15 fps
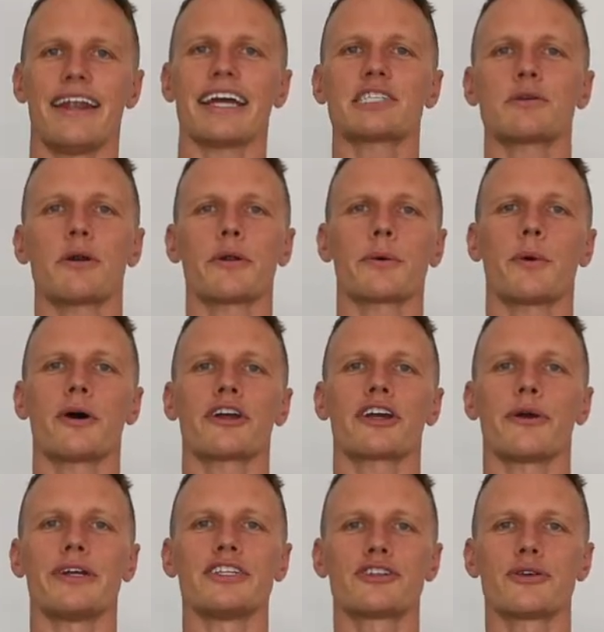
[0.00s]
Now, next one I want to
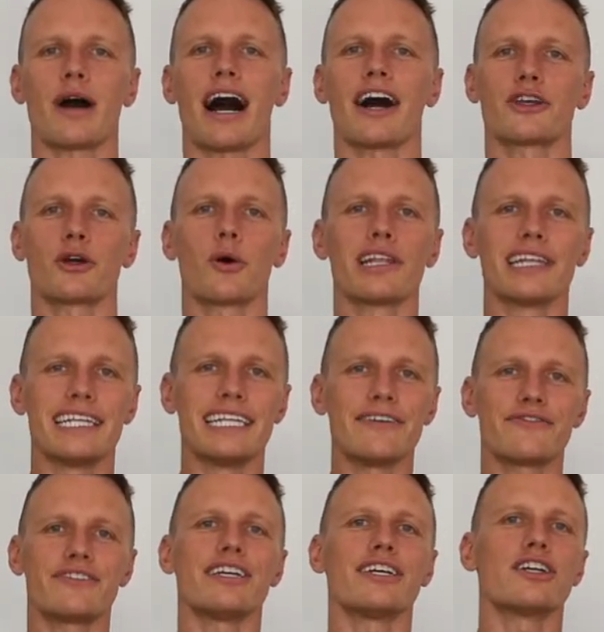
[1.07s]
go into are your
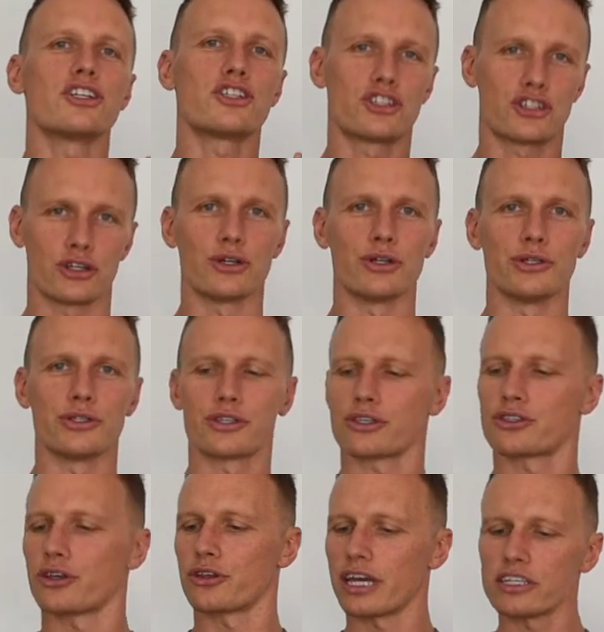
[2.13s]
lifting
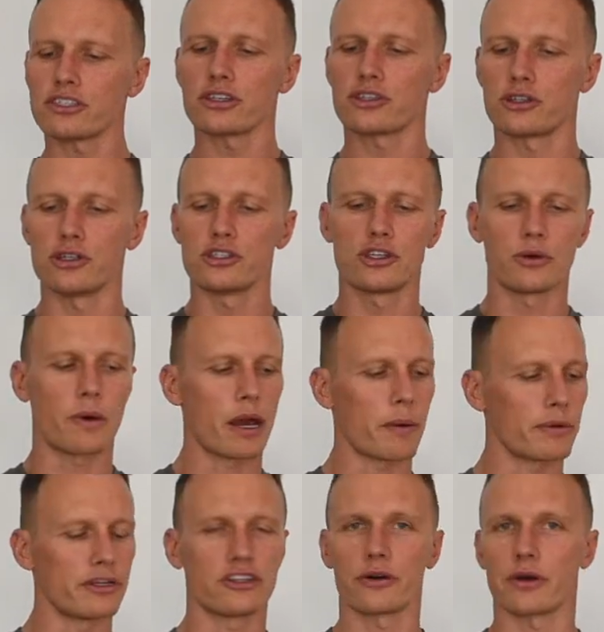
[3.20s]
shoes. So these are the shoes you
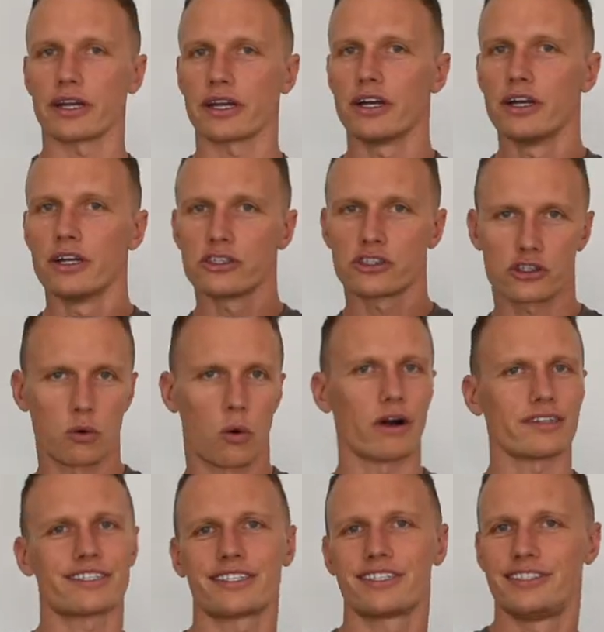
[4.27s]
wear when you're doing
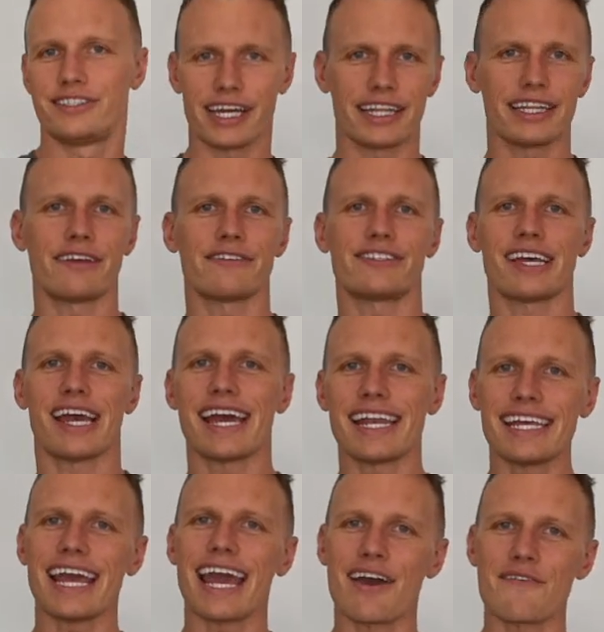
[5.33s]
squats, deadlifts,
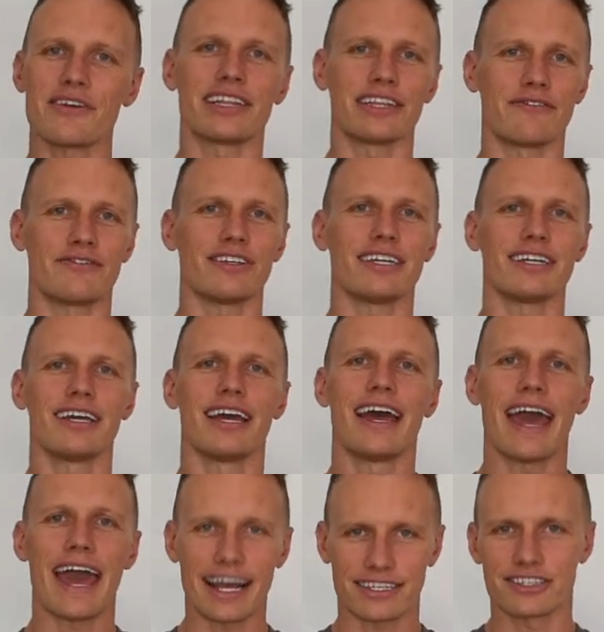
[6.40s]
any heavy lifting
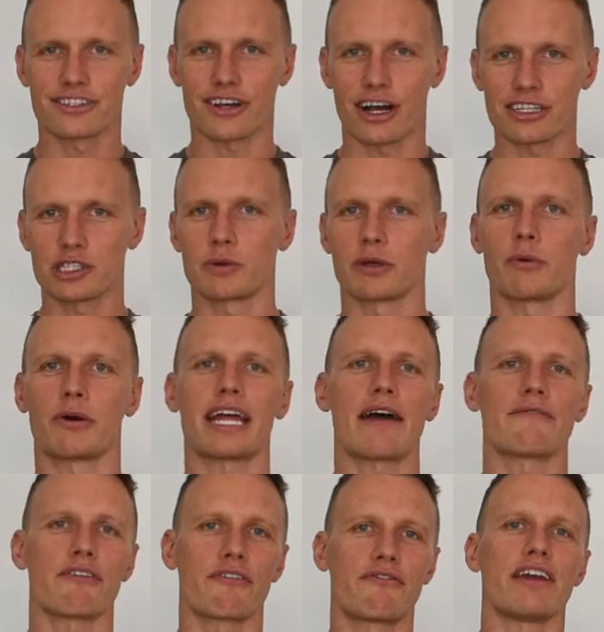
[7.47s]
exercises where you want to
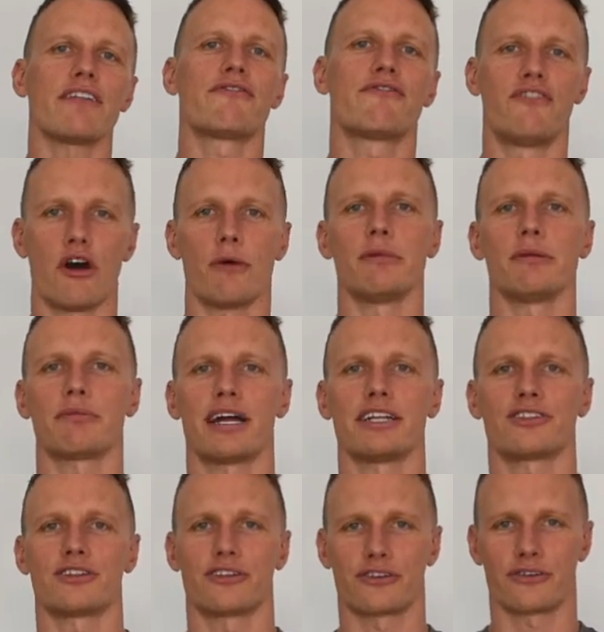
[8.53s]
have your feet firmly
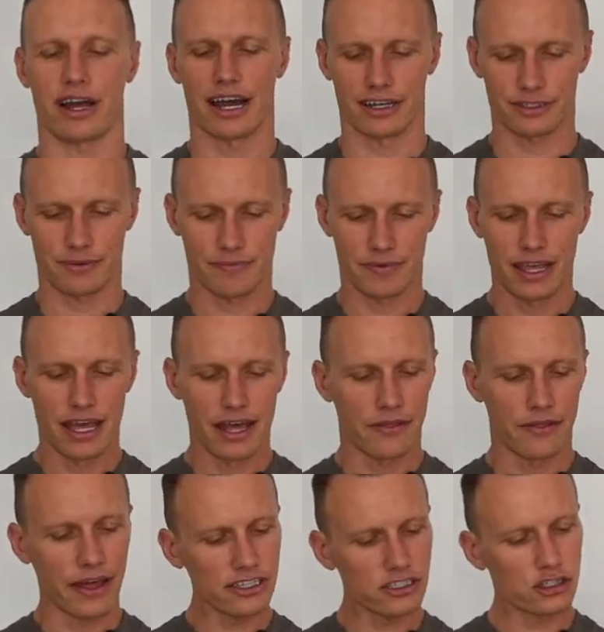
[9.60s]
planted on the ground.
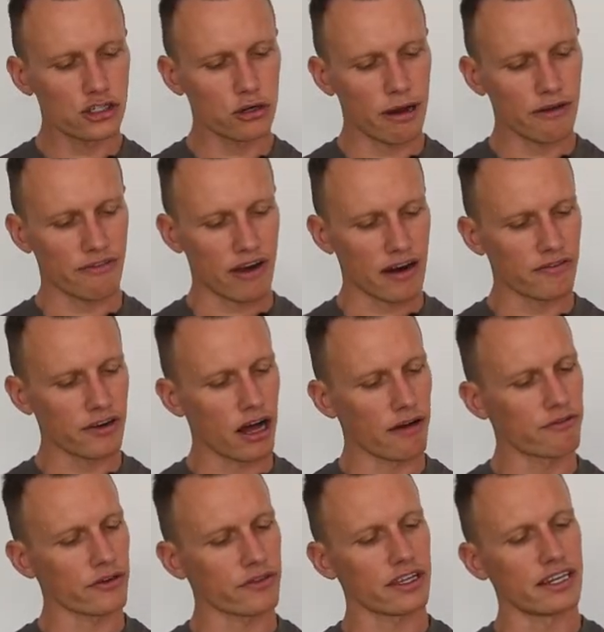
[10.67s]
These are 2 of my favorite.
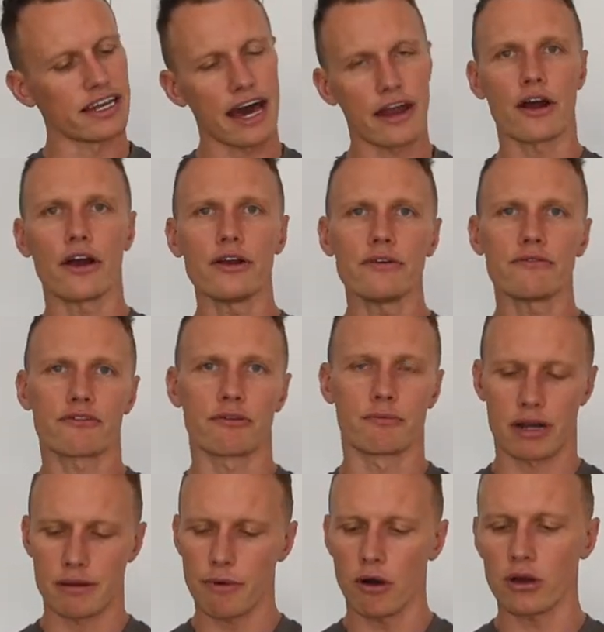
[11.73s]
I've got the Nano
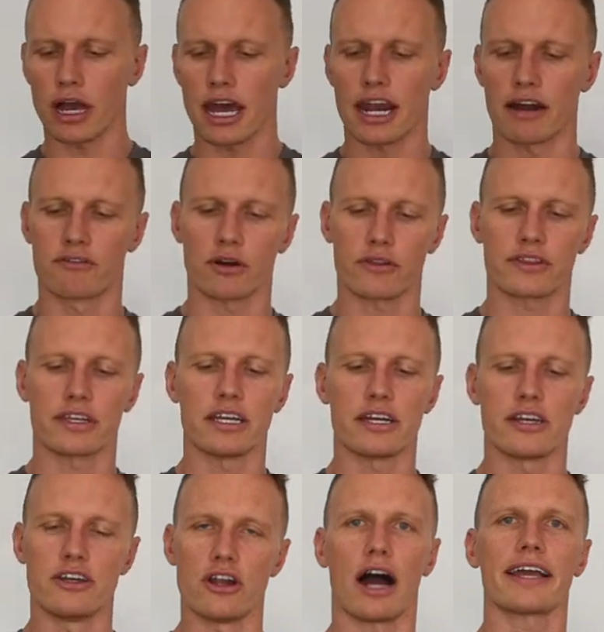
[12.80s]
from Reebok and I've got
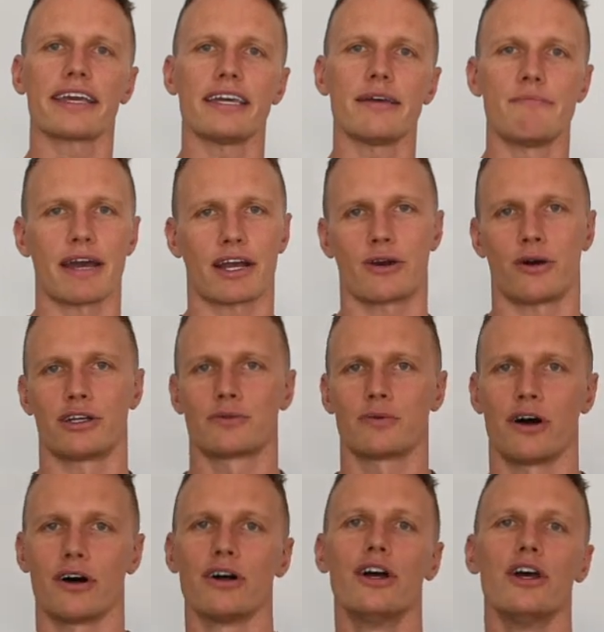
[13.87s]
the Nike Metcon as
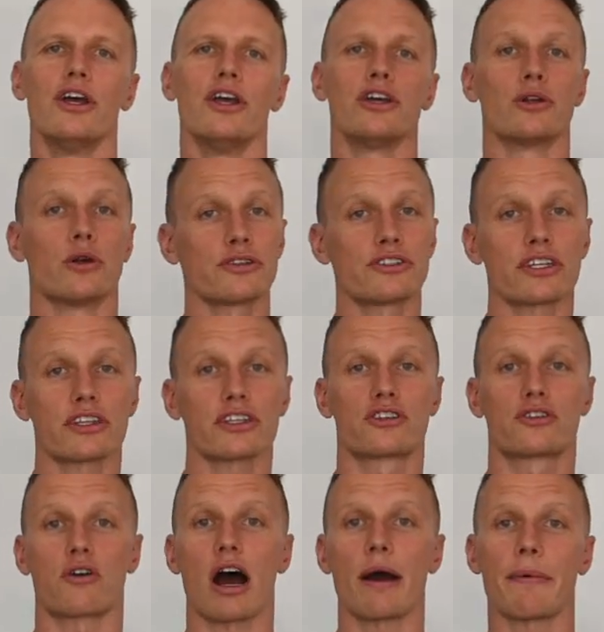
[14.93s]
well. You can also get the
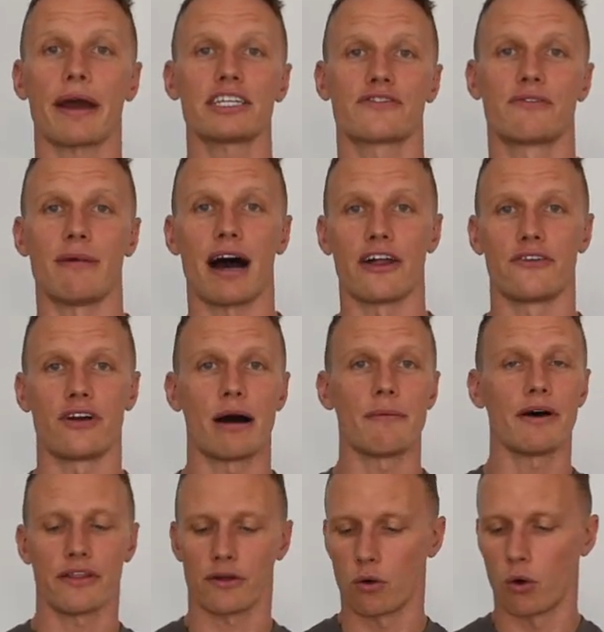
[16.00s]
Tri-Base from Under
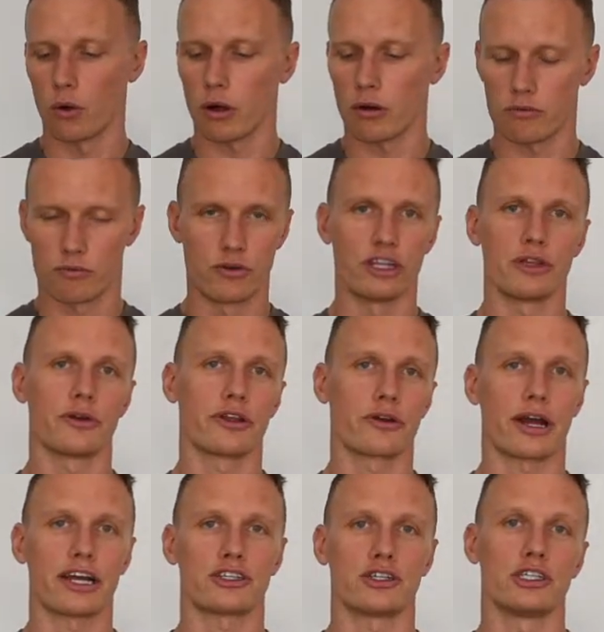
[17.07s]
Armour. They're all really,
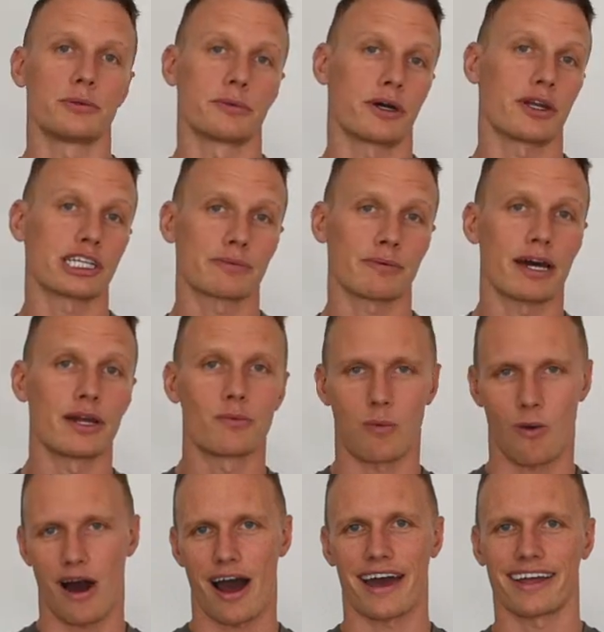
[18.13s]
really great shoes. I'm going to
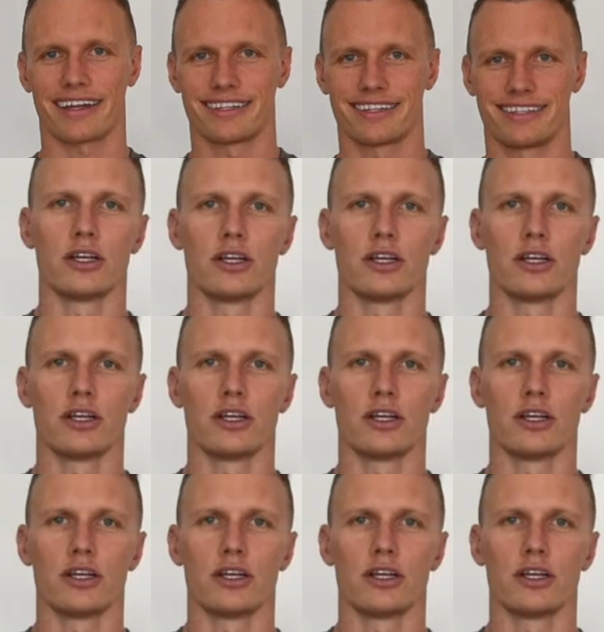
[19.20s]
explain why.